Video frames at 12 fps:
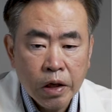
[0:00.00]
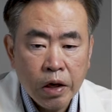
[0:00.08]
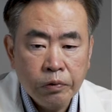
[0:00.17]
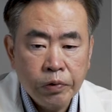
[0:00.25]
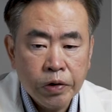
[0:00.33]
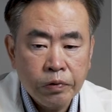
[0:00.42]

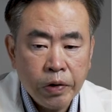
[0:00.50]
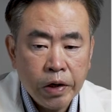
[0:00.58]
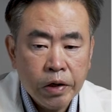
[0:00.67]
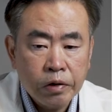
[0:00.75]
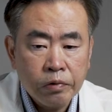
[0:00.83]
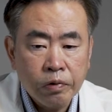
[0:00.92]
And we
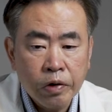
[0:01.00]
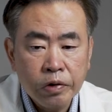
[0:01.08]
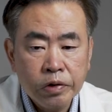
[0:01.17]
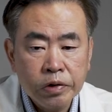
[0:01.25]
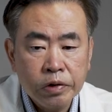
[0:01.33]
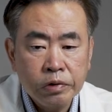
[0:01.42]
graded
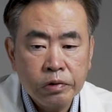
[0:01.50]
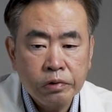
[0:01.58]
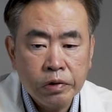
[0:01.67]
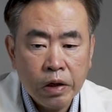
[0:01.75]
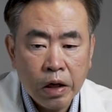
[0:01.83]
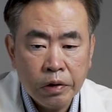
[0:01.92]
according
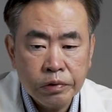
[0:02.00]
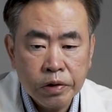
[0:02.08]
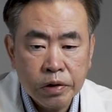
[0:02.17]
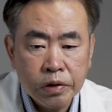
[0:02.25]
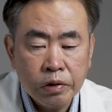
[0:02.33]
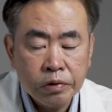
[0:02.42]
to
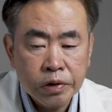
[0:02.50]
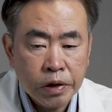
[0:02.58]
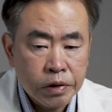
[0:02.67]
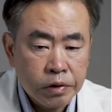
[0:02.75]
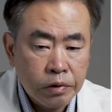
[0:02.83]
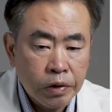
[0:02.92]
the dose
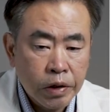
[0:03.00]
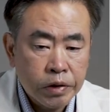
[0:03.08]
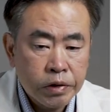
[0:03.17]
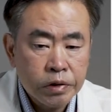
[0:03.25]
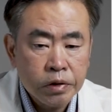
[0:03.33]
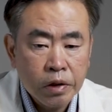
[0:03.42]

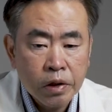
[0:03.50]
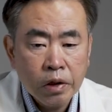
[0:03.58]
escalation,